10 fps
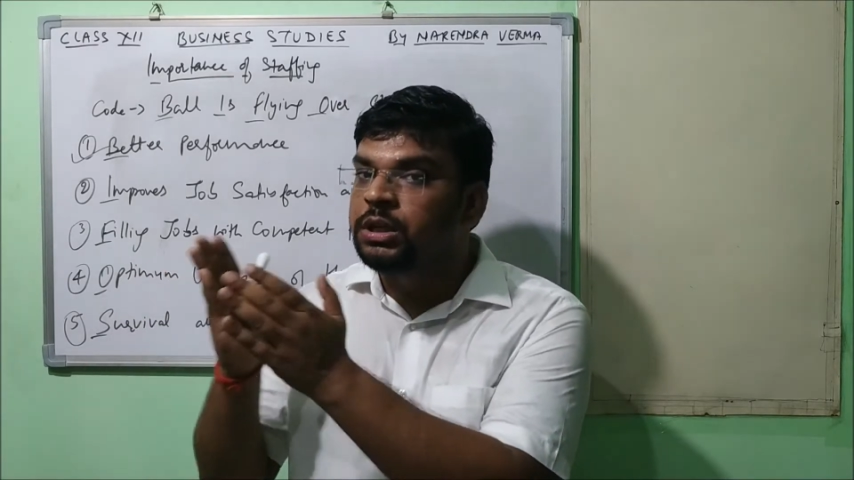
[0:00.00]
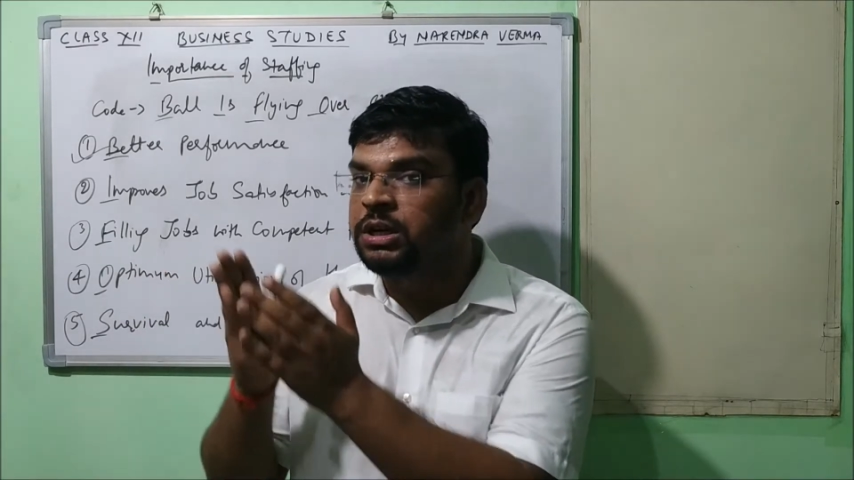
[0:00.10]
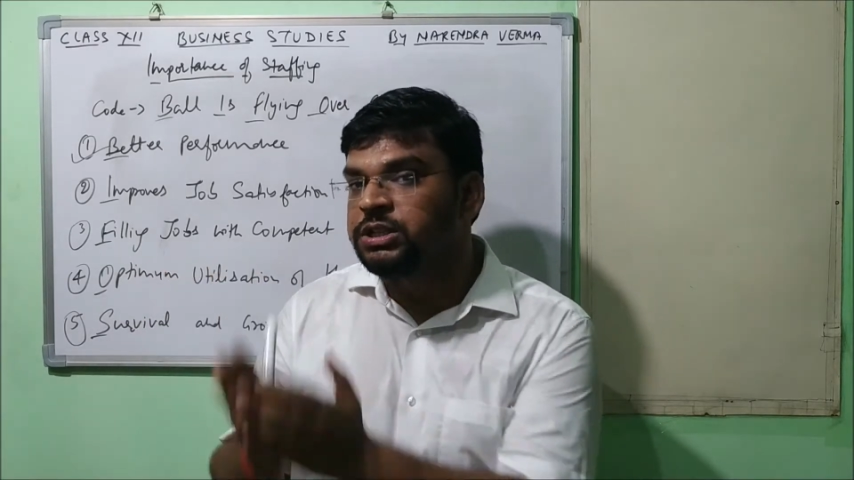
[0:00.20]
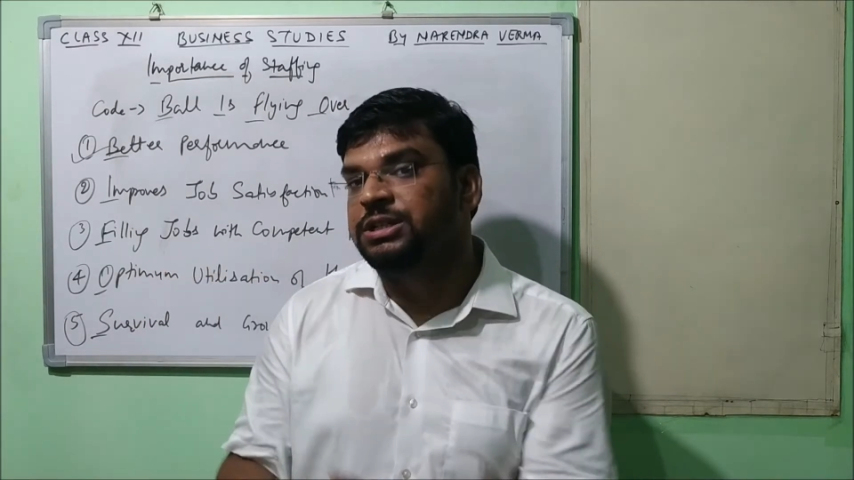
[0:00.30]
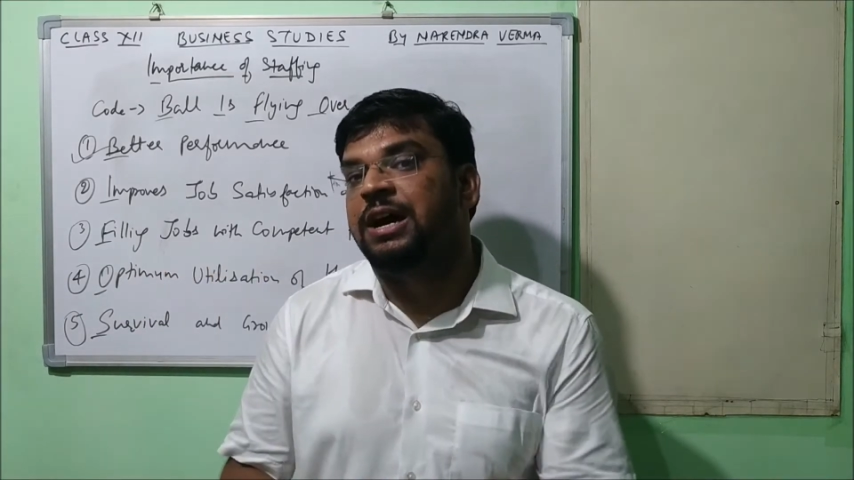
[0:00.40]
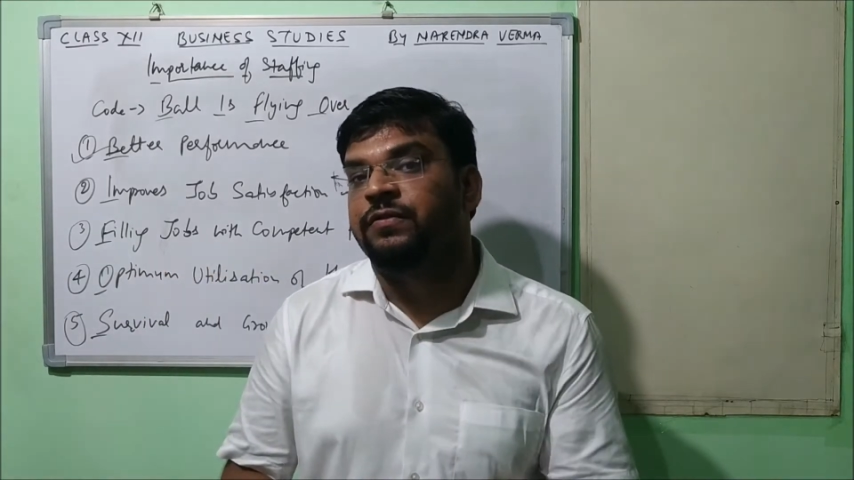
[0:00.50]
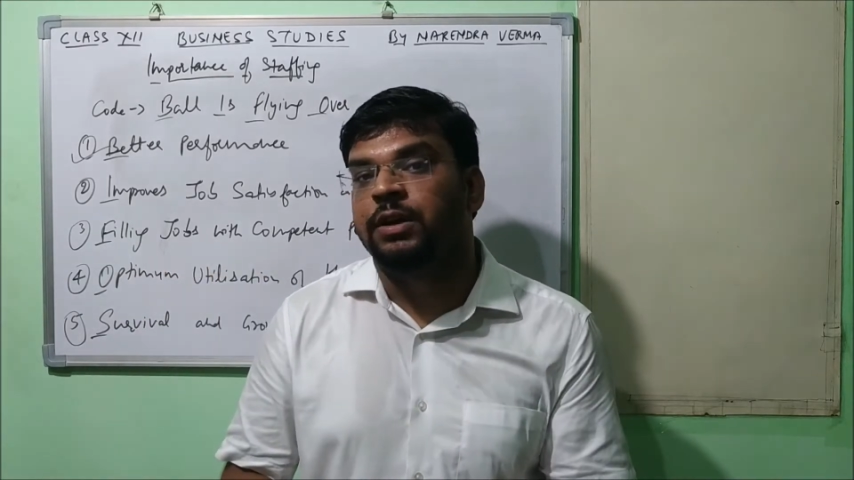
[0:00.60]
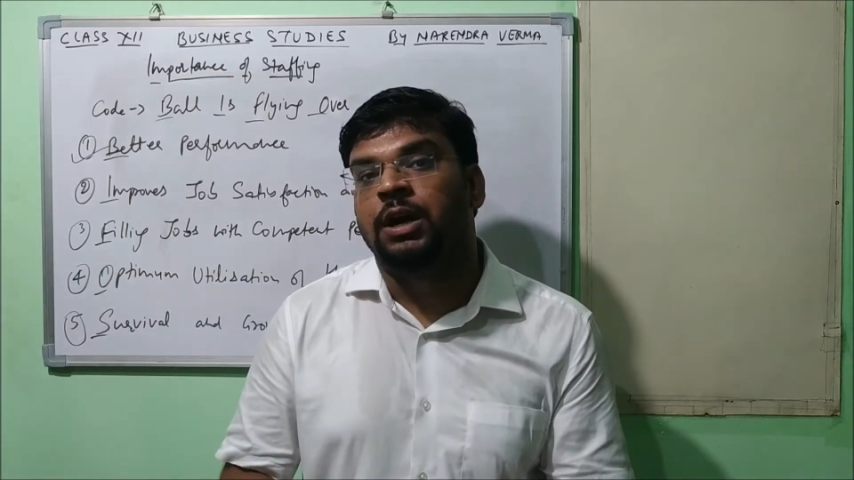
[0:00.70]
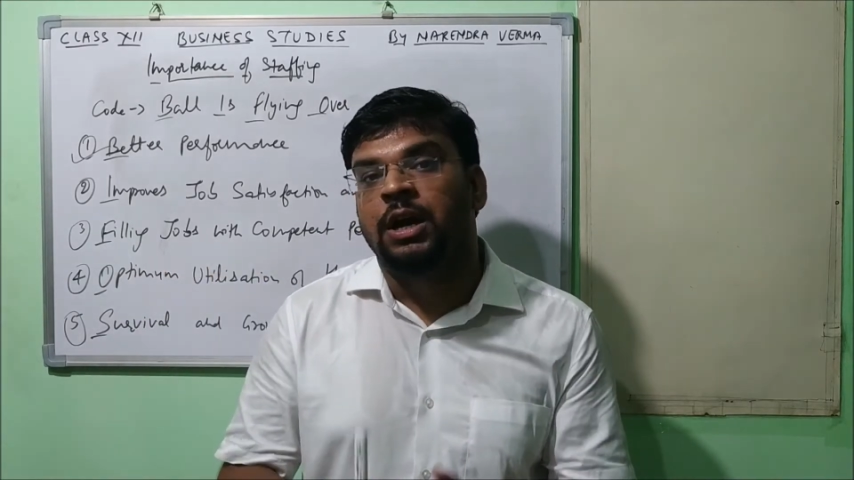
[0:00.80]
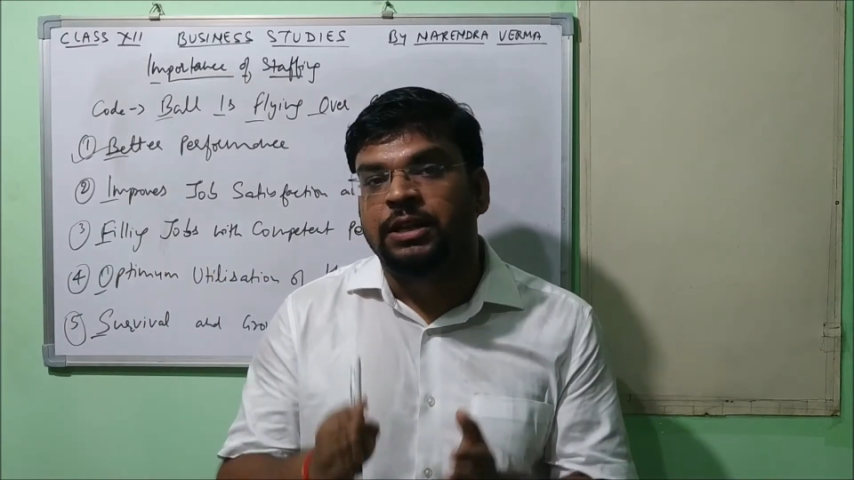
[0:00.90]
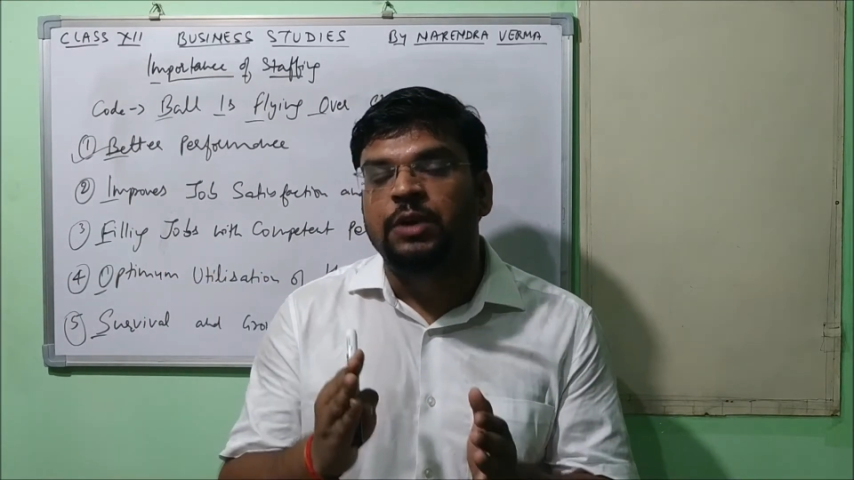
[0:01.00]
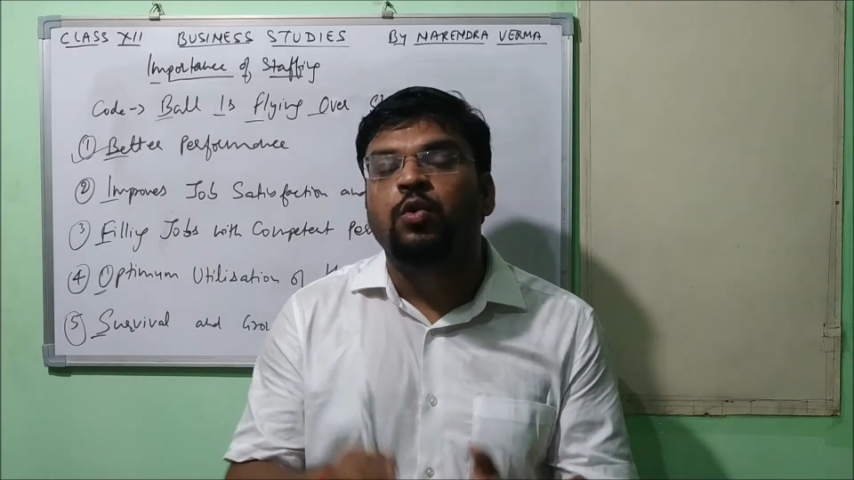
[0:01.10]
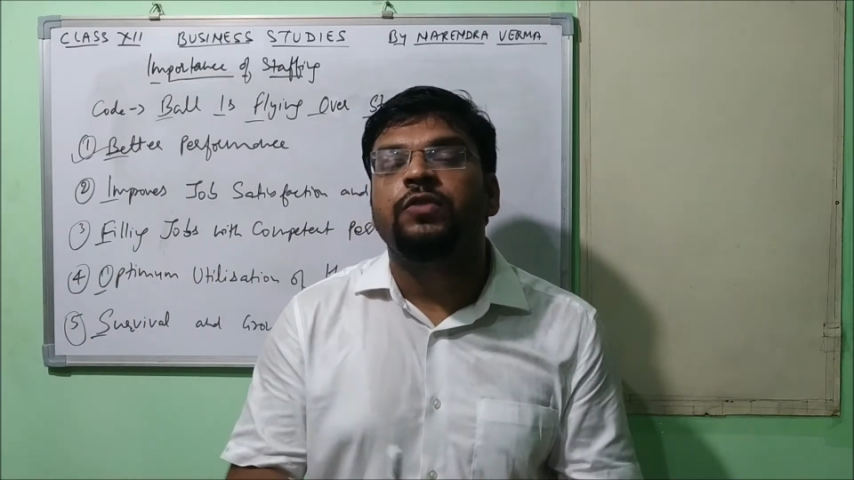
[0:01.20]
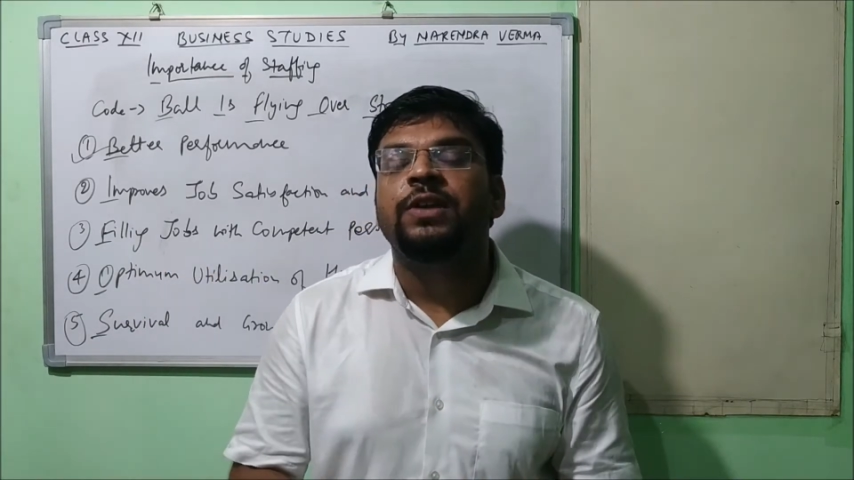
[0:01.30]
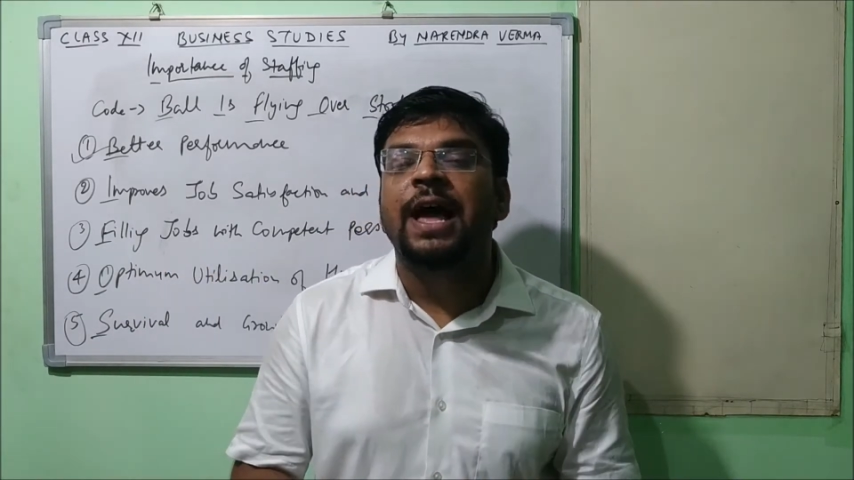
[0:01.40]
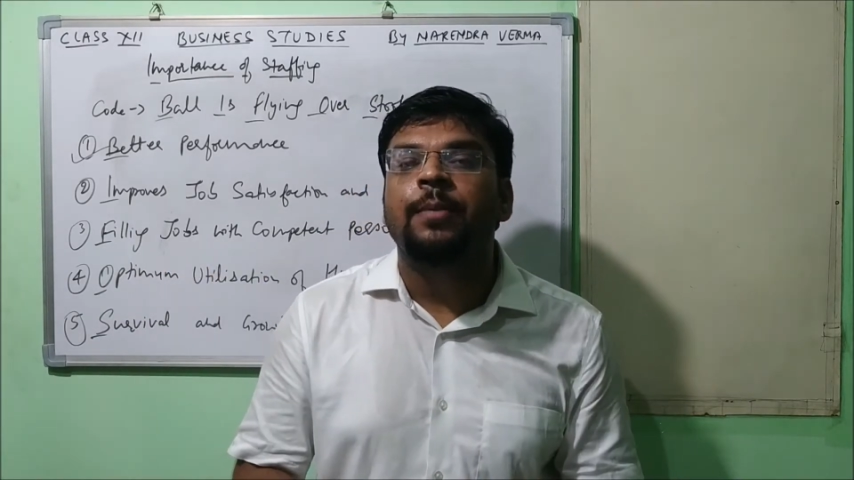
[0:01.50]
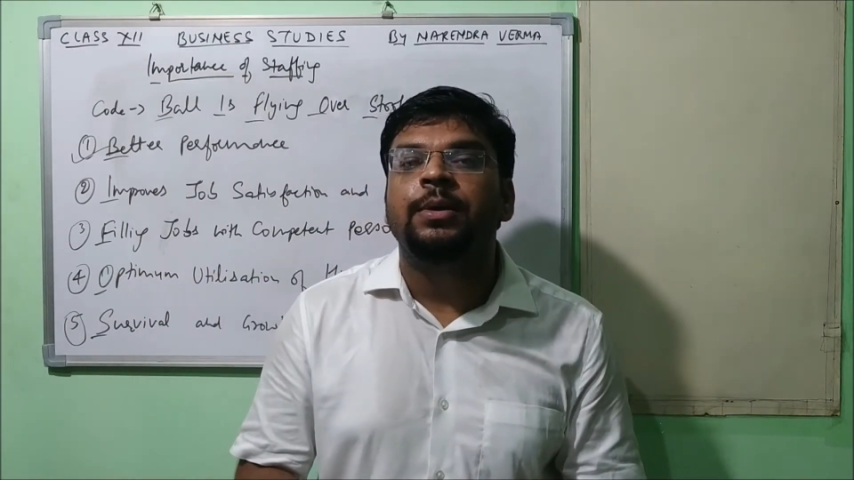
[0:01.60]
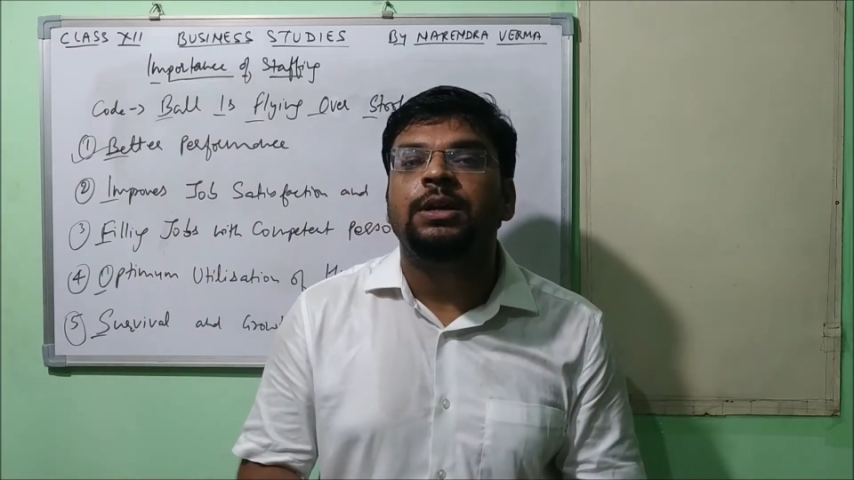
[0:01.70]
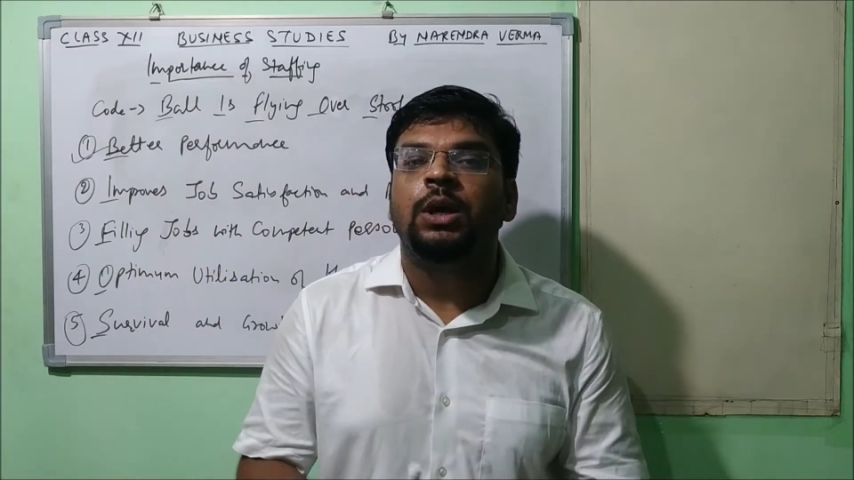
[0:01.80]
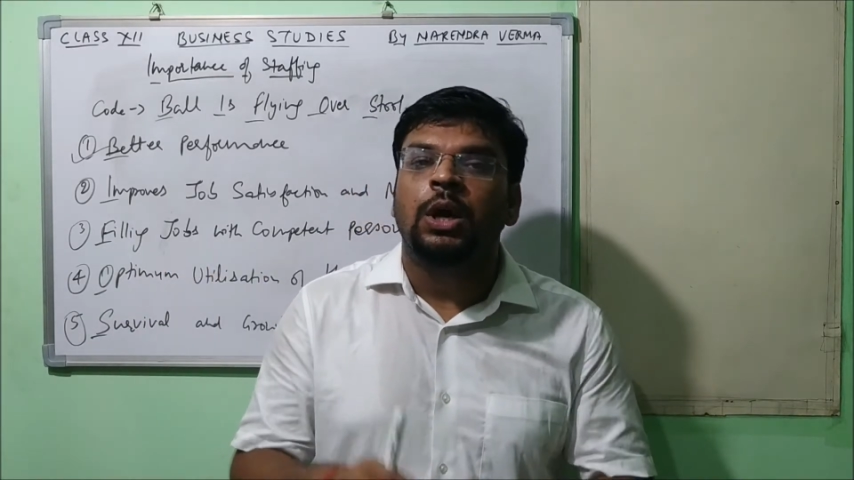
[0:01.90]
staffing, then what will
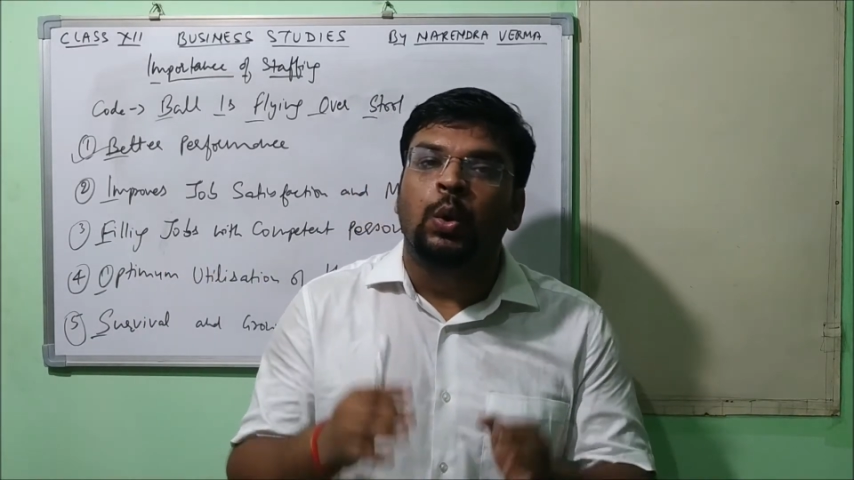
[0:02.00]
happen?